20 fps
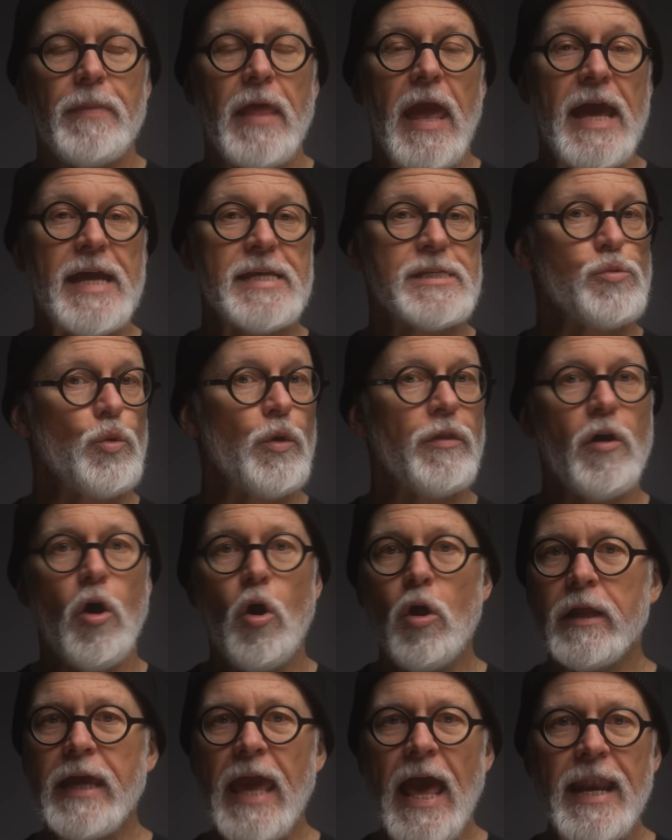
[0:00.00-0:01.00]
As with
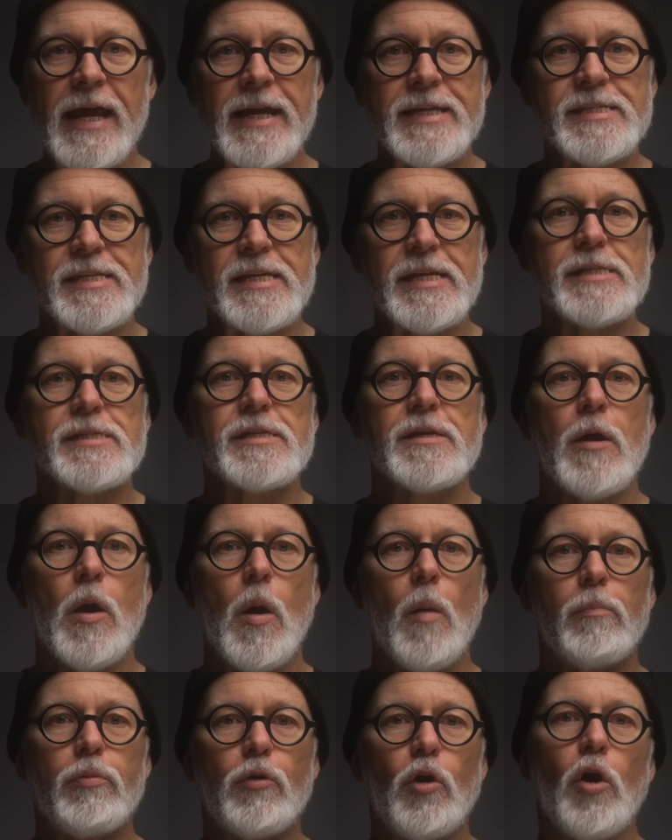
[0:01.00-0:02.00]
all galaxies,
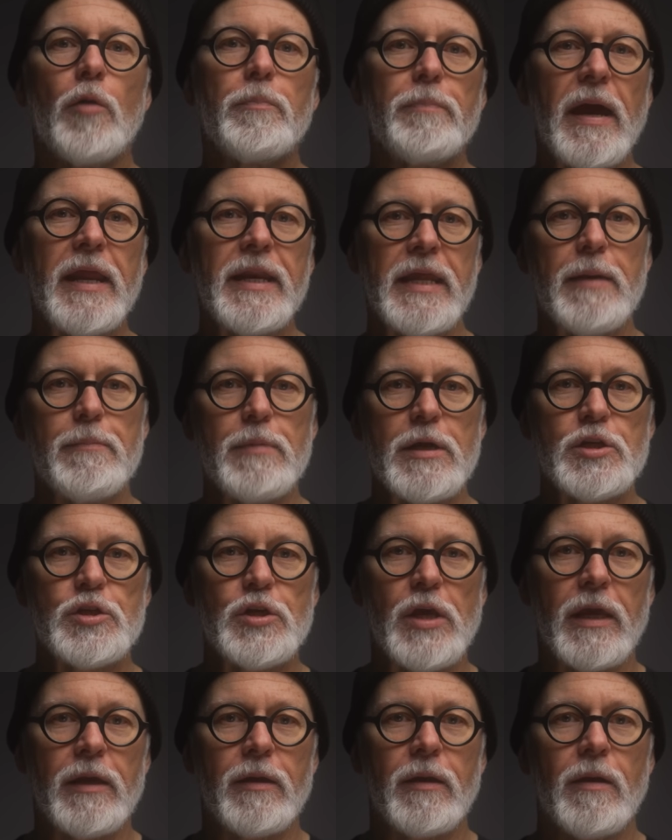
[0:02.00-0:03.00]
broadband
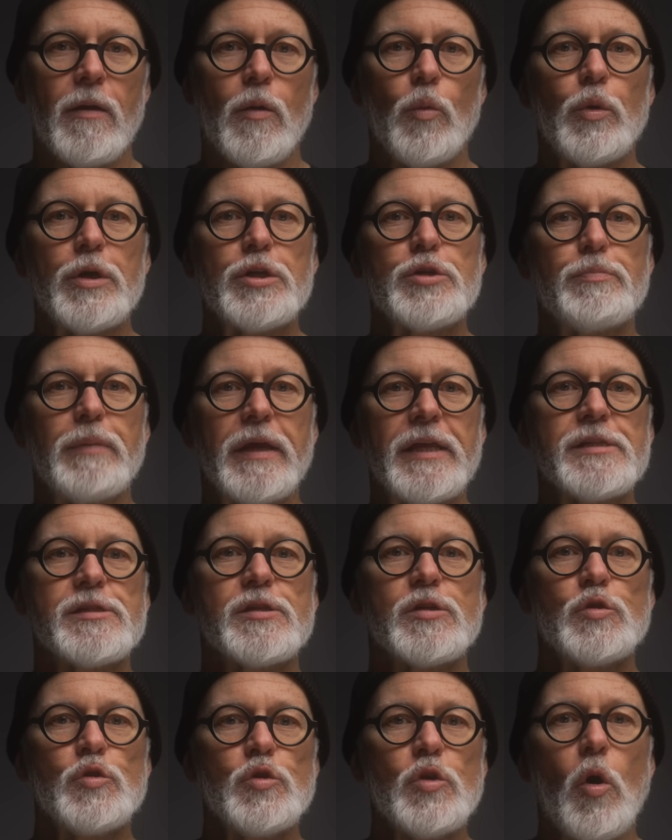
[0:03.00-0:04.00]
imaging, which
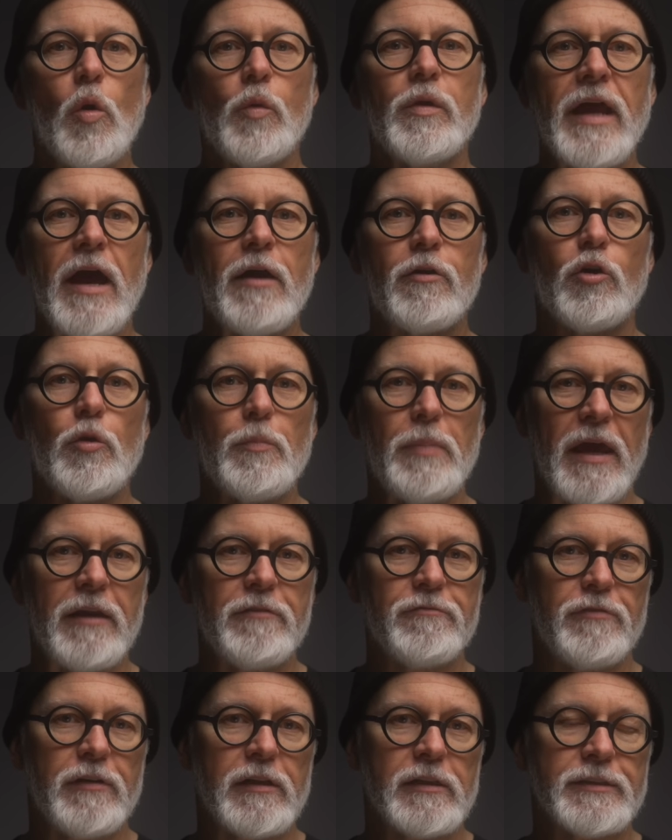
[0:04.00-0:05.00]
means no
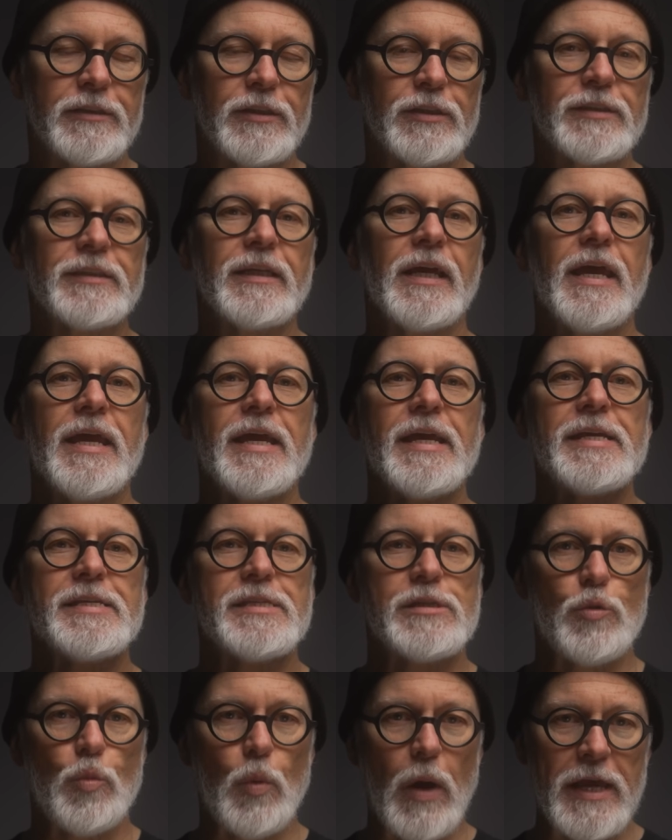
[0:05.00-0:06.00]
narrowband filters, is
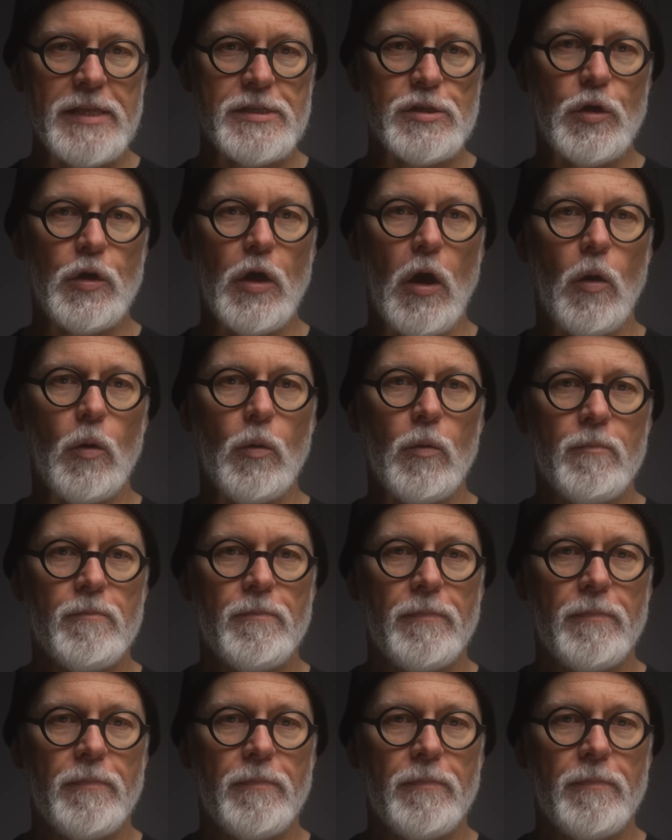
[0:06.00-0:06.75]
the way to go.